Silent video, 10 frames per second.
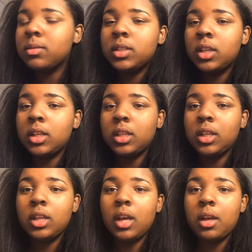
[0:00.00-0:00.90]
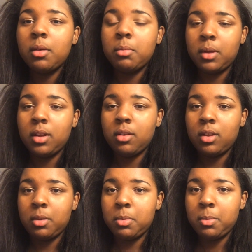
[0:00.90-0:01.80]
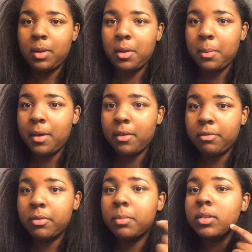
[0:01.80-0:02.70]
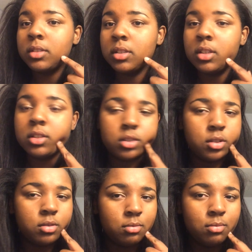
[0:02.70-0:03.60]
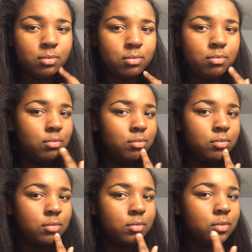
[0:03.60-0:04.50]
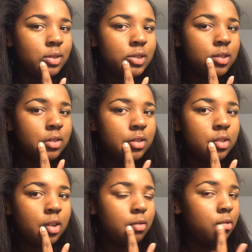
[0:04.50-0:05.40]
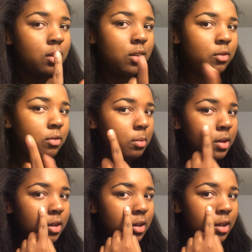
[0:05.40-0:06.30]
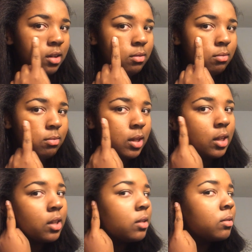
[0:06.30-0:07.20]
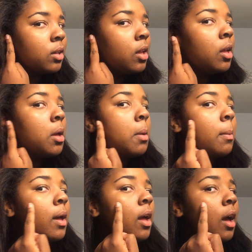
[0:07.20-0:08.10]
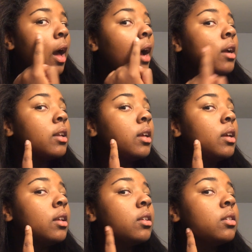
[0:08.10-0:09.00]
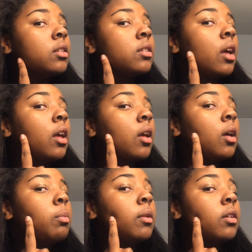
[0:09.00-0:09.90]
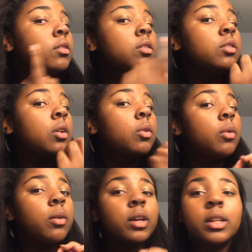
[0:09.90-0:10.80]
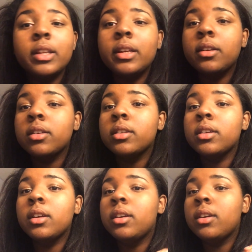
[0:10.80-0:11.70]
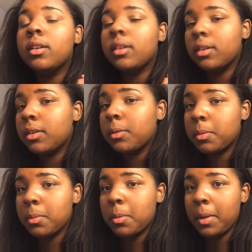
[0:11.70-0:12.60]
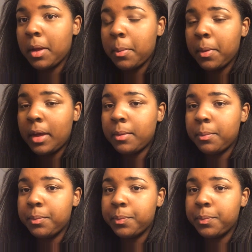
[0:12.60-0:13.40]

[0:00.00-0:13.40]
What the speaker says: So the thing, I'm ready to take my makeup off because it's just not working for me today. My acne just like appeared so quickly after I put my makeup on.